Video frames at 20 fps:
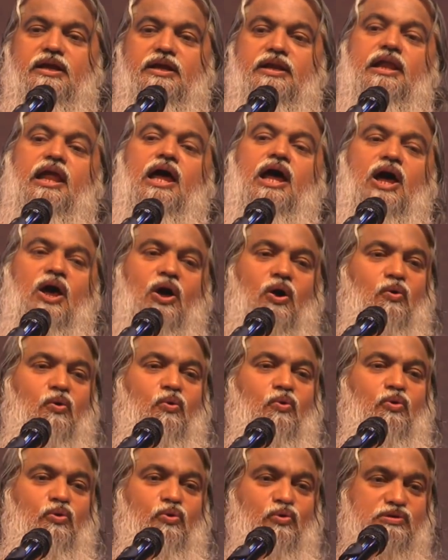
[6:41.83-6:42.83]
Now
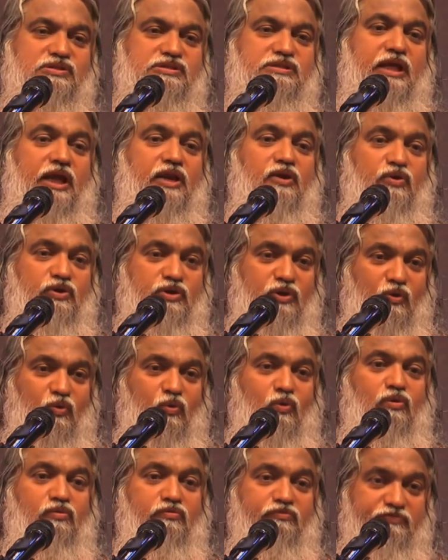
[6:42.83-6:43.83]
you stand on your
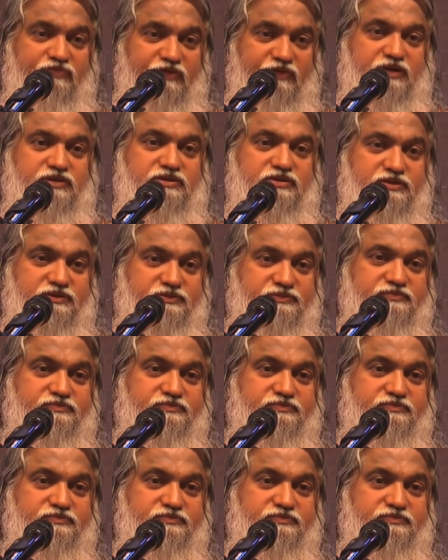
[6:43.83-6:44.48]
own feet.